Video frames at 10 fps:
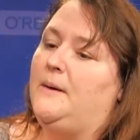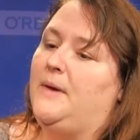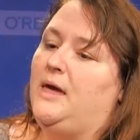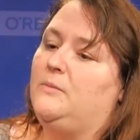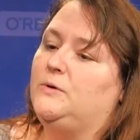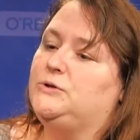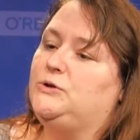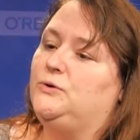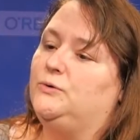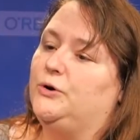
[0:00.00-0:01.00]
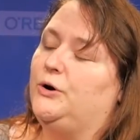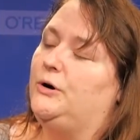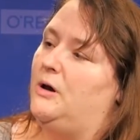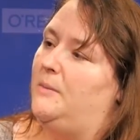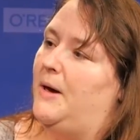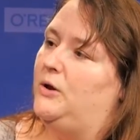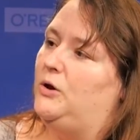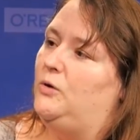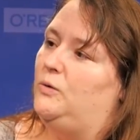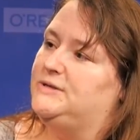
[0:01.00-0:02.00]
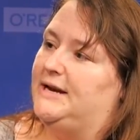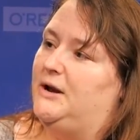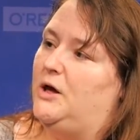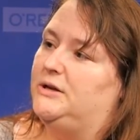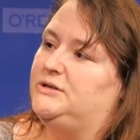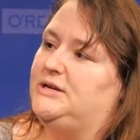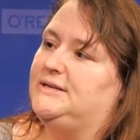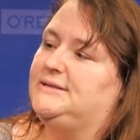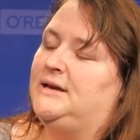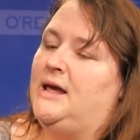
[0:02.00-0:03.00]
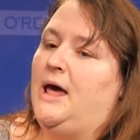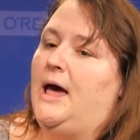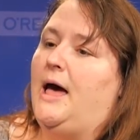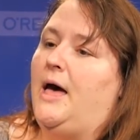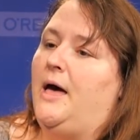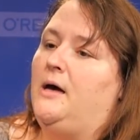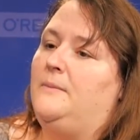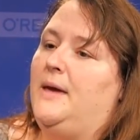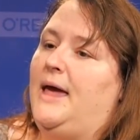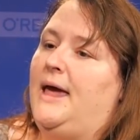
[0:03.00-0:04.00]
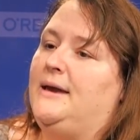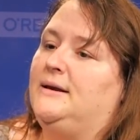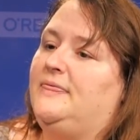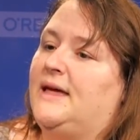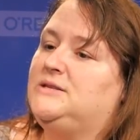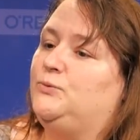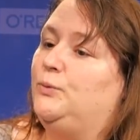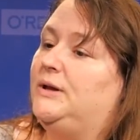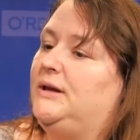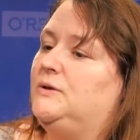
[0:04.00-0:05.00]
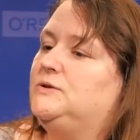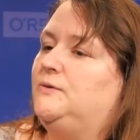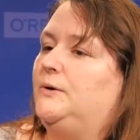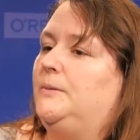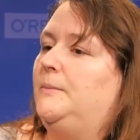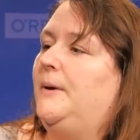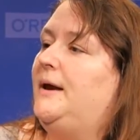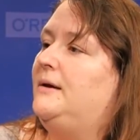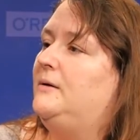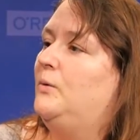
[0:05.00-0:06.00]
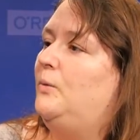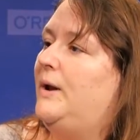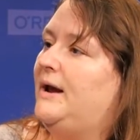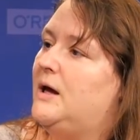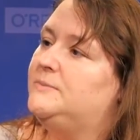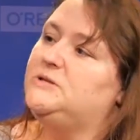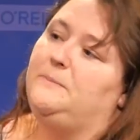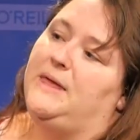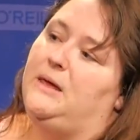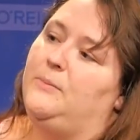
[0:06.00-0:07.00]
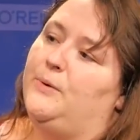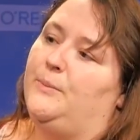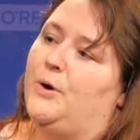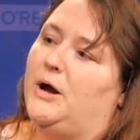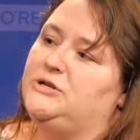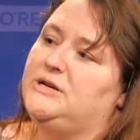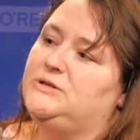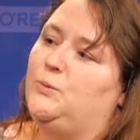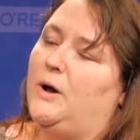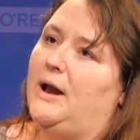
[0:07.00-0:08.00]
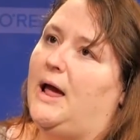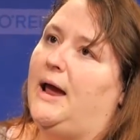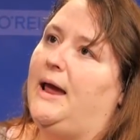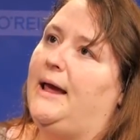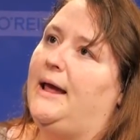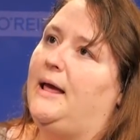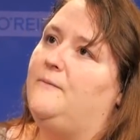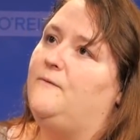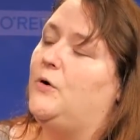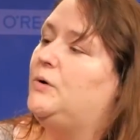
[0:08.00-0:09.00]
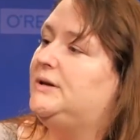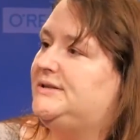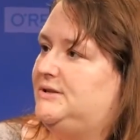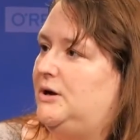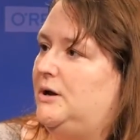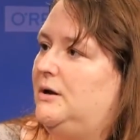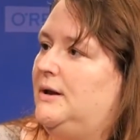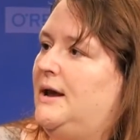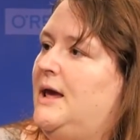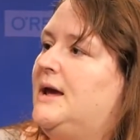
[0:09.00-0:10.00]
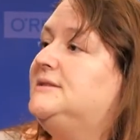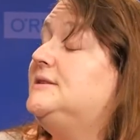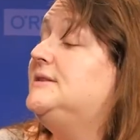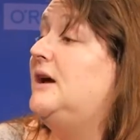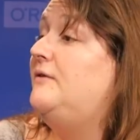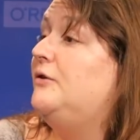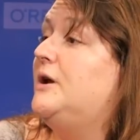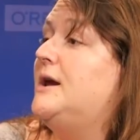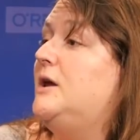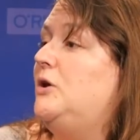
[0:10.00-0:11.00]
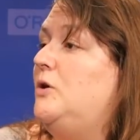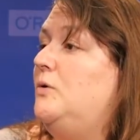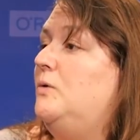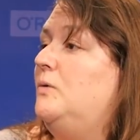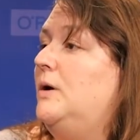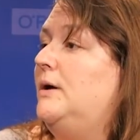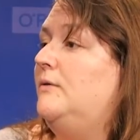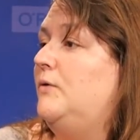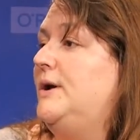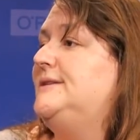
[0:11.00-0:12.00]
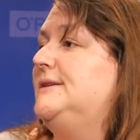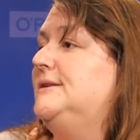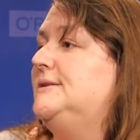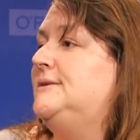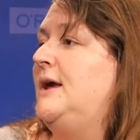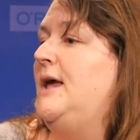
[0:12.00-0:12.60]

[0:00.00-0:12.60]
I'm able to learn about new technologies, um, and that's really useful. But when it comes to people and projects, what I am focused on is discovering new voices